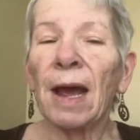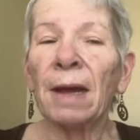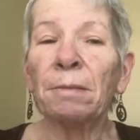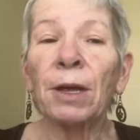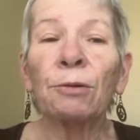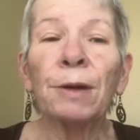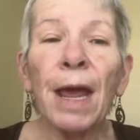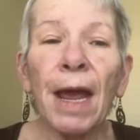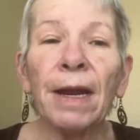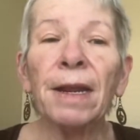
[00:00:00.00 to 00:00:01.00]
I'm
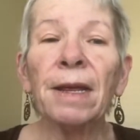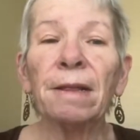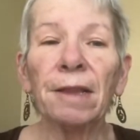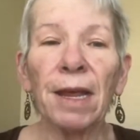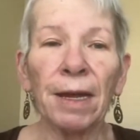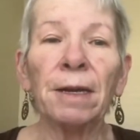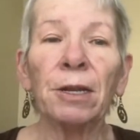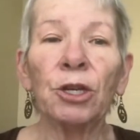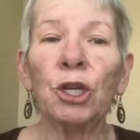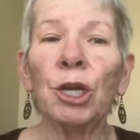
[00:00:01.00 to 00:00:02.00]
creating the
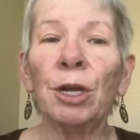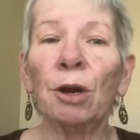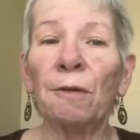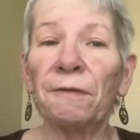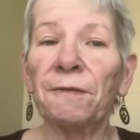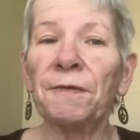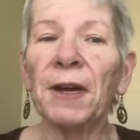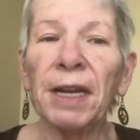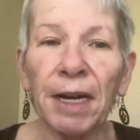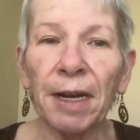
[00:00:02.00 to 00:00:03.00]
energy of
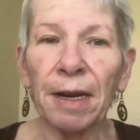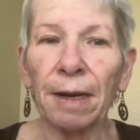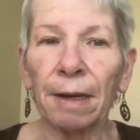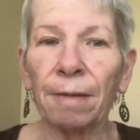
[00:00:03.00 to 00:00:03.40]
fighting.